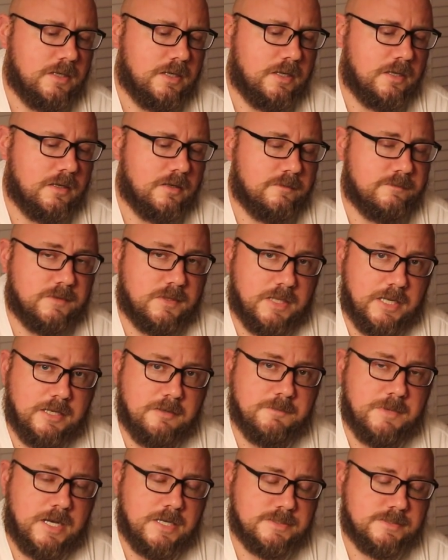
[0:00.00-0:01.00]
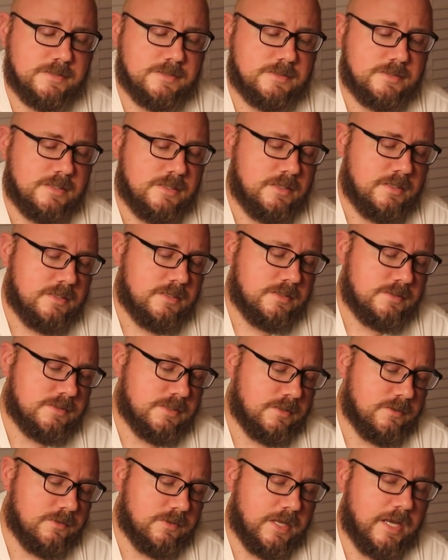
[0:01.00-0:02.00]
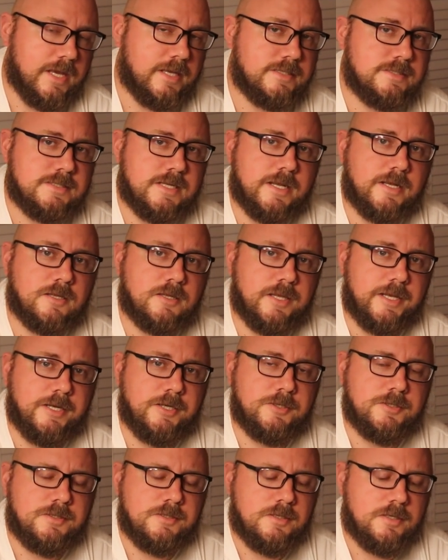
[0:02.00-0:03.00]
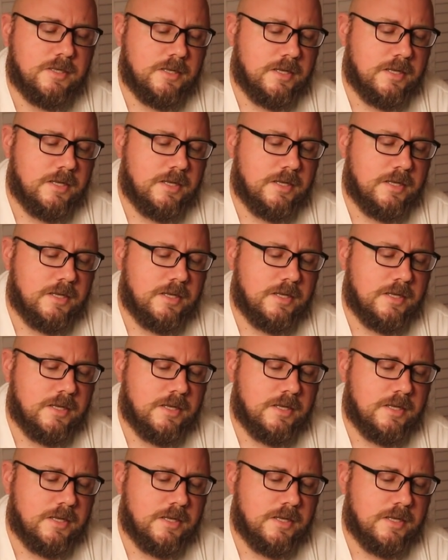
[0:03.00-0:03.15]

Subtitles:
of the laying boxes, so the eggs stay cleaner.